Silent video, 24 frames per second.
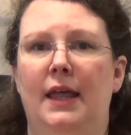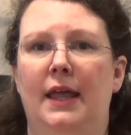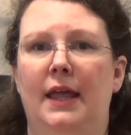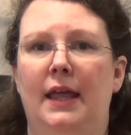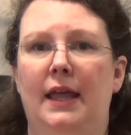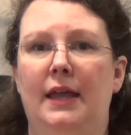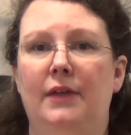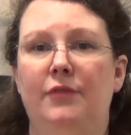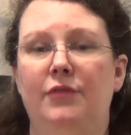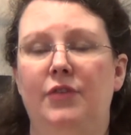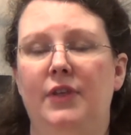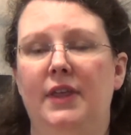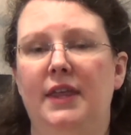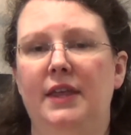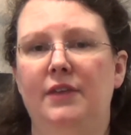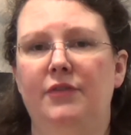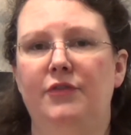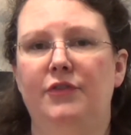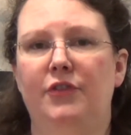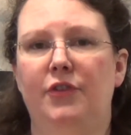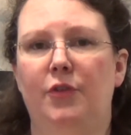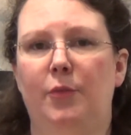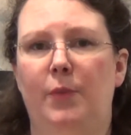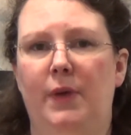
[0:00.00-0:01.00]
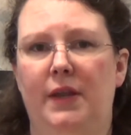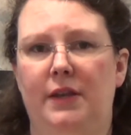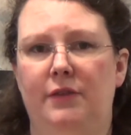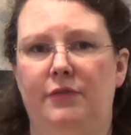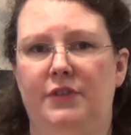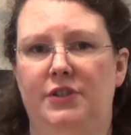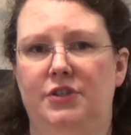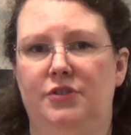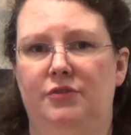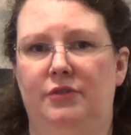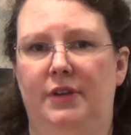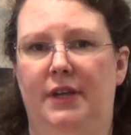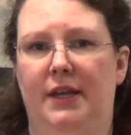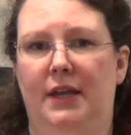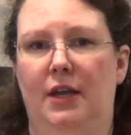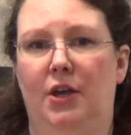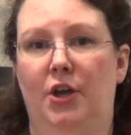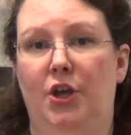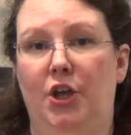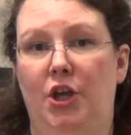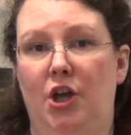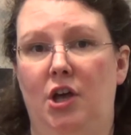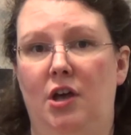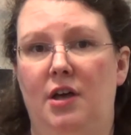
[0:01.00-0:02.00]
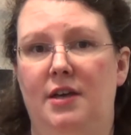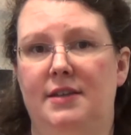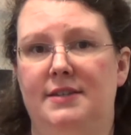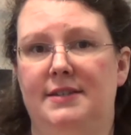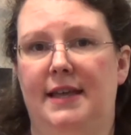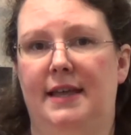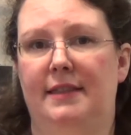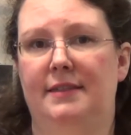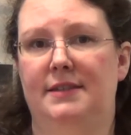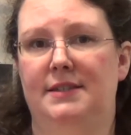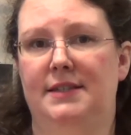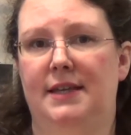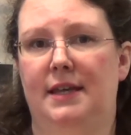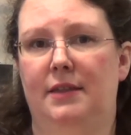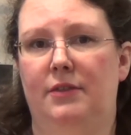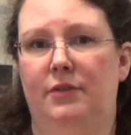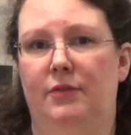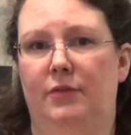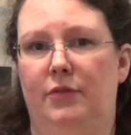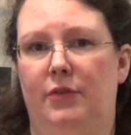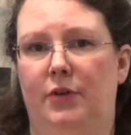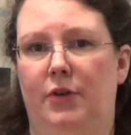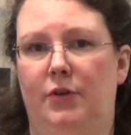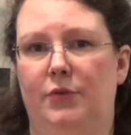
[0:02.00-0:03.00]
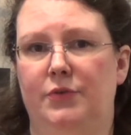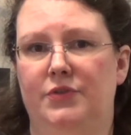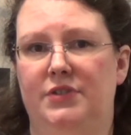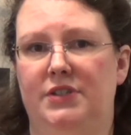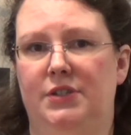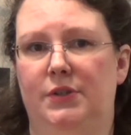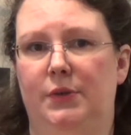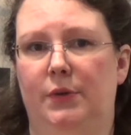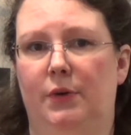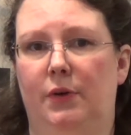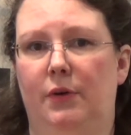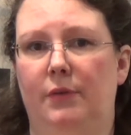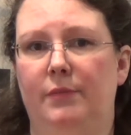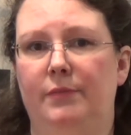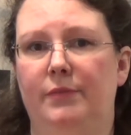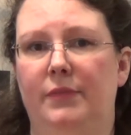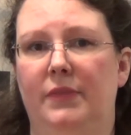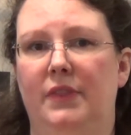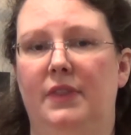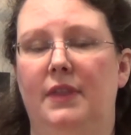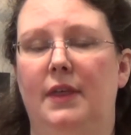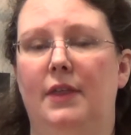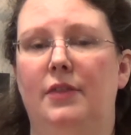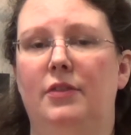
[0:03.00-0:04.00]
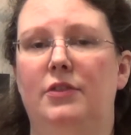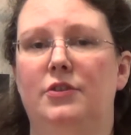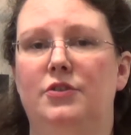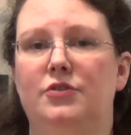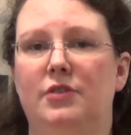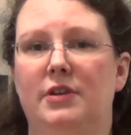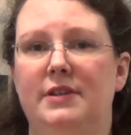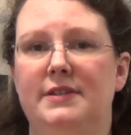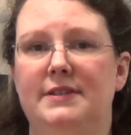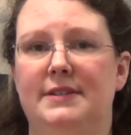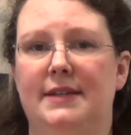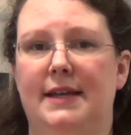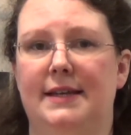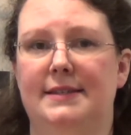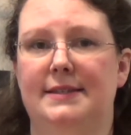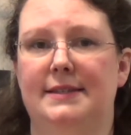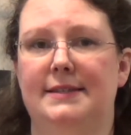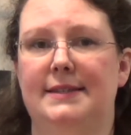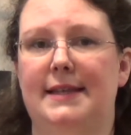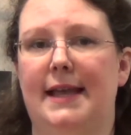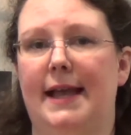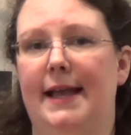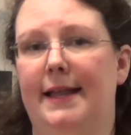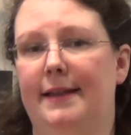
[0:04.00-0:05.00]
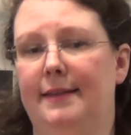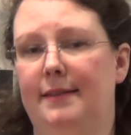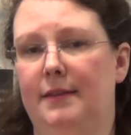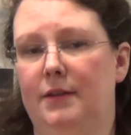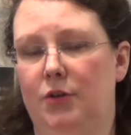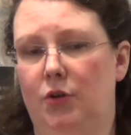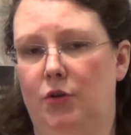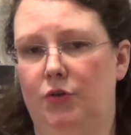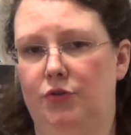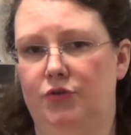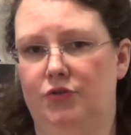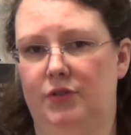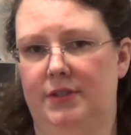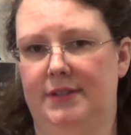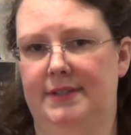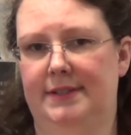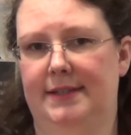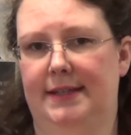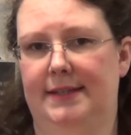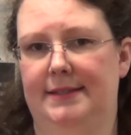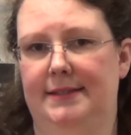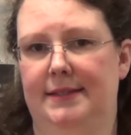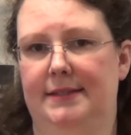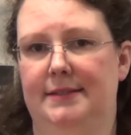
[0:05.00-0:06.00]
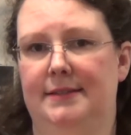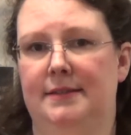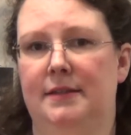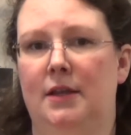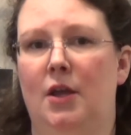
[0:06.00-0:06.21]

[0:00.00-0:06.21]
If the gift to the beneficiary occurs at the death of the constituent, then the trust assets and the non-trust assets